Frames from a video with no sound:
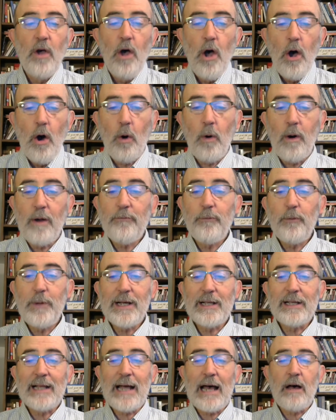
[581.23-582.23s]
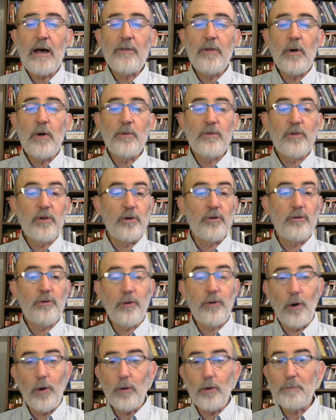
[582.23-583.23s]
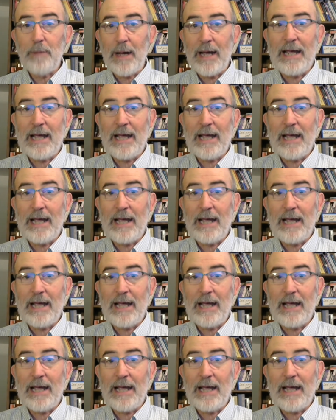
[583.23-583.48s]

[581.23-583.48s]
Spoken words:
or if we allow those controlled by